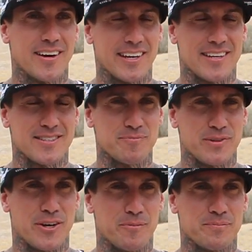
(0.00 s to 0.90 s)
I guess
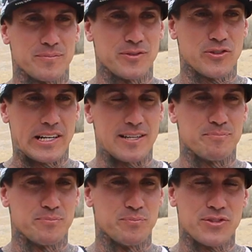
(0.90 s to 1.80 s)
you know, trying to
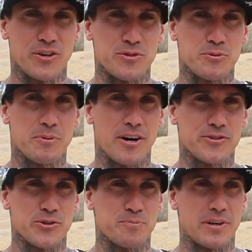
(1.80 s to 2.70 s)
sell some
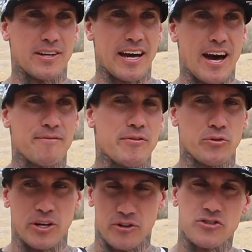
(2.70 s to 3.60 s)
sponsors, but I, have never
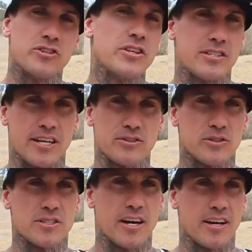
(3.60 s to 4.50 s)
really understood the
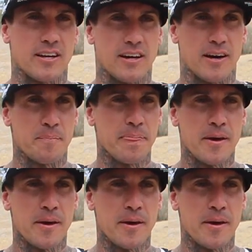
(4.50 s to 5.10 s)
technical side. And uh,